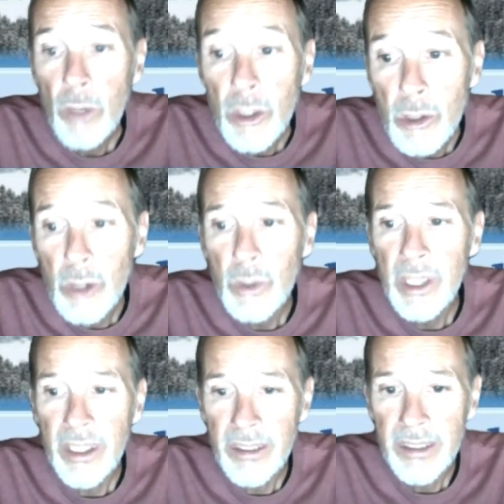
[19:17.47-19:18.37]
Will you do
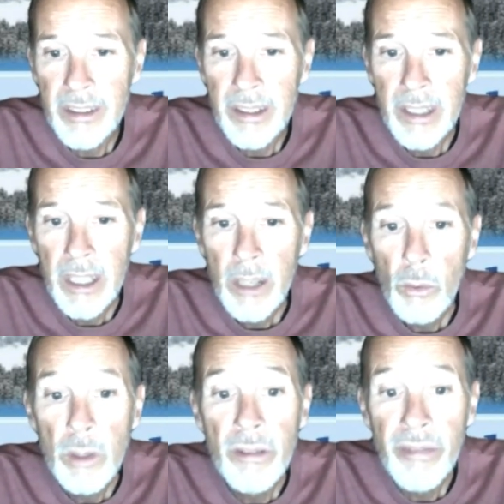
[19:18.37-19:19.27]
this?
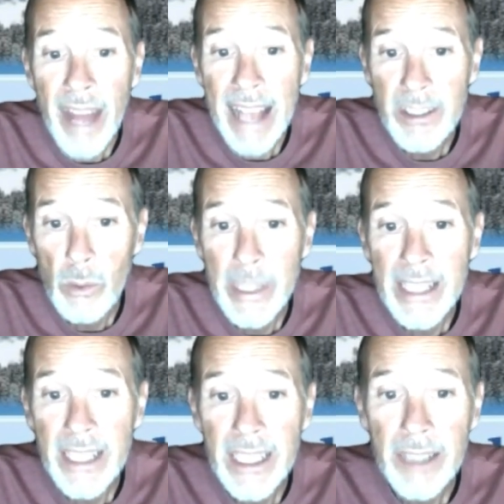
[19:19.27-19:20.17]
Will you fast
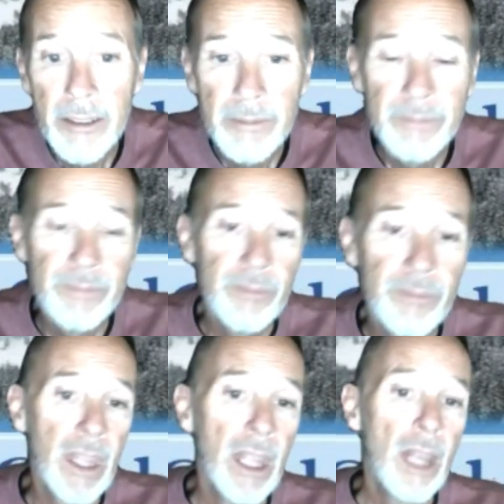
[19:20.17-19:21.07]
weekly?
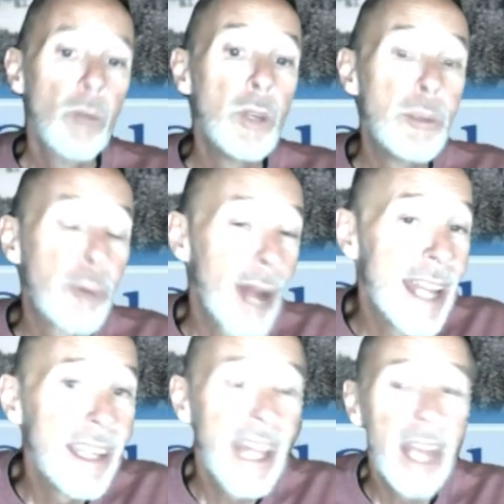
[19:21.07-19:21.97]
Will you
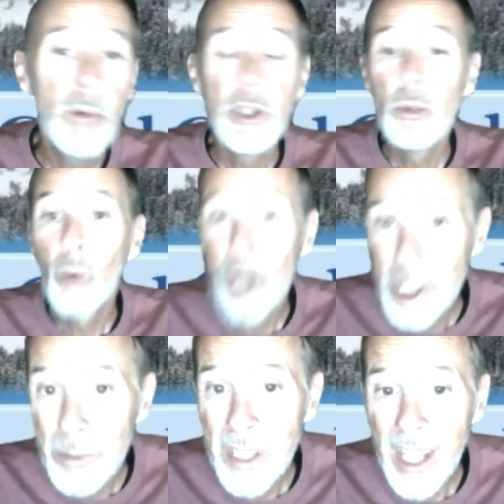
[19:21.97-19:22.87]
pray today? Will you
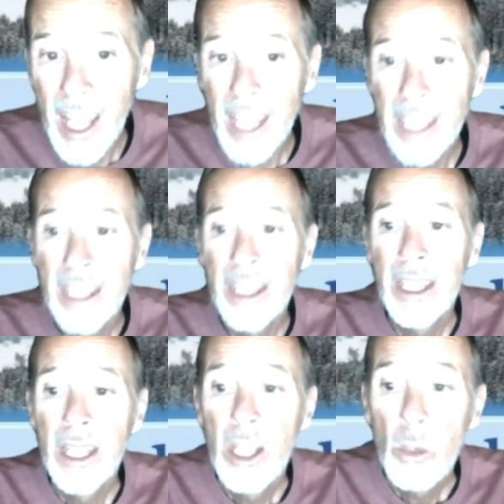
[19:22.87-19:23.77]
worship today?
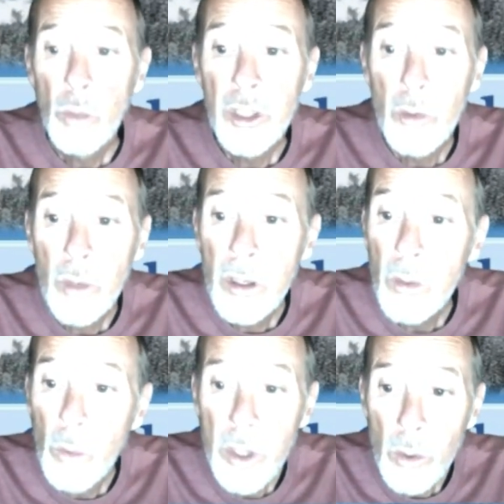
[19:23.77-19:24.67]
Will
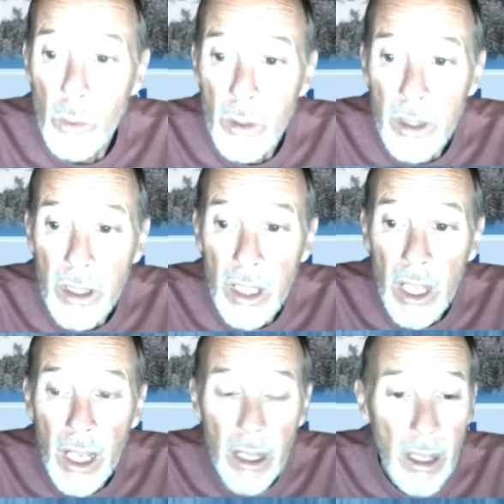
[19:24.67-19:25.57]
you
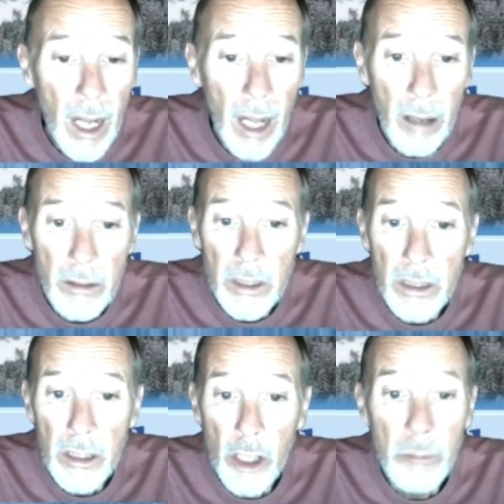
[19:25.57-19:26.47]

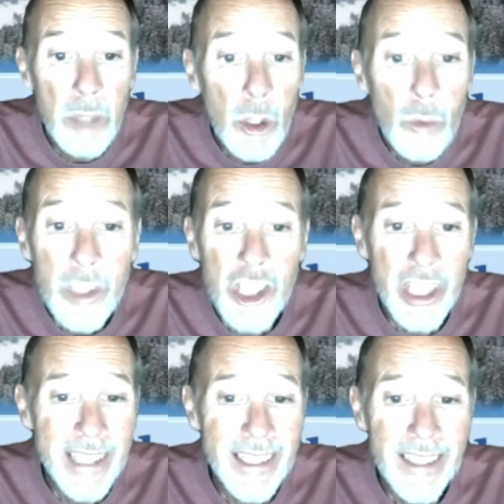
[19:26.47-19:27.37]
commune with
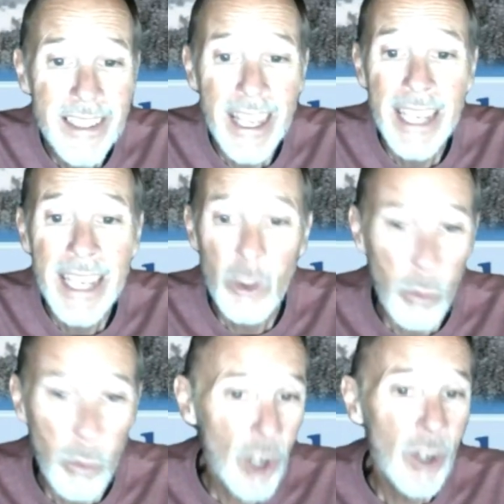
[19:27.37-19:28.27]
Jesus and
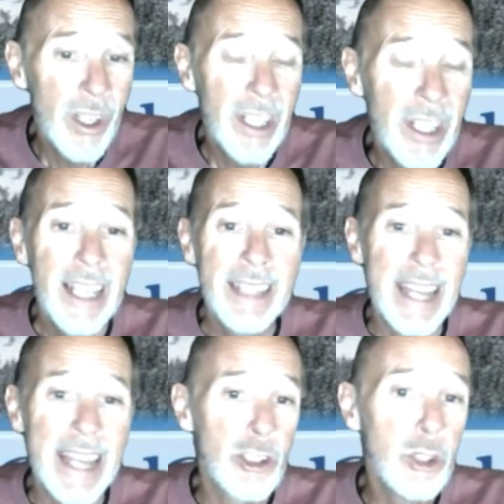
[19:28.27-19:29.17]
his word?
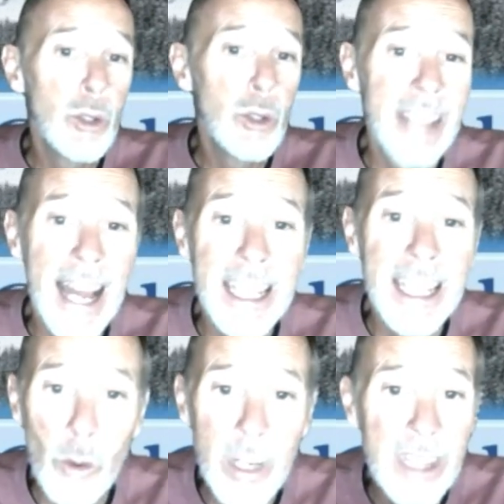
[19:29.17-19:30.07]
That is Luke
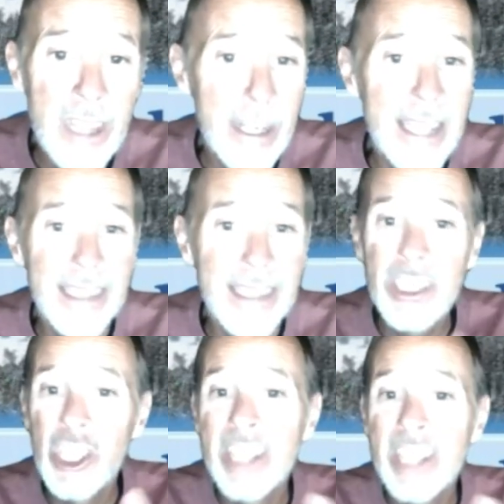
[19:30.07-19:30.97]
9:23.
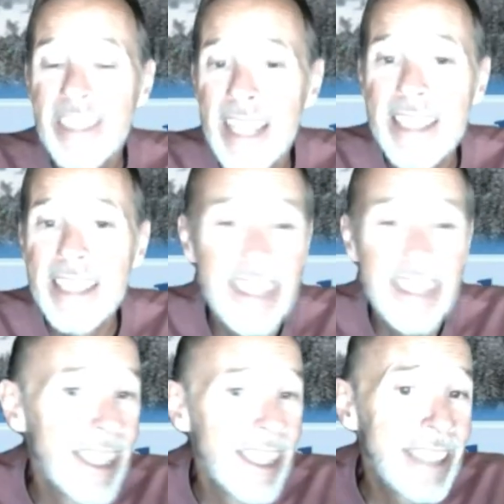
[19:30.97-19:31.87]
Jesus says it's
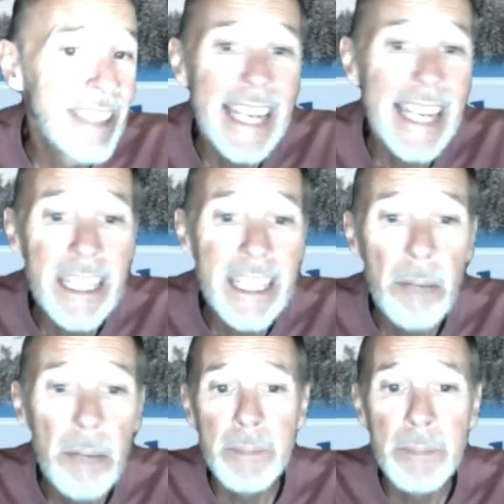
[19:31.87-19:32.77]
a daily
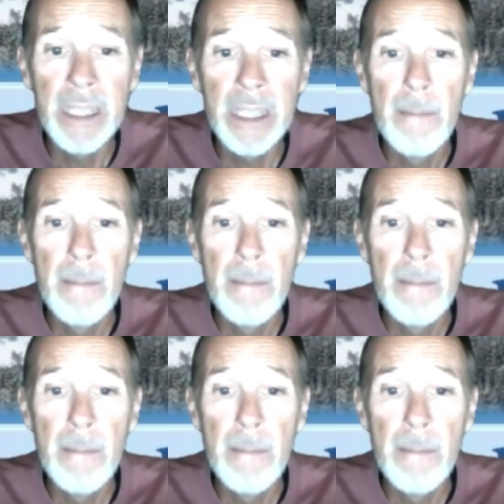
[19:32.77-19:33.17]
commitment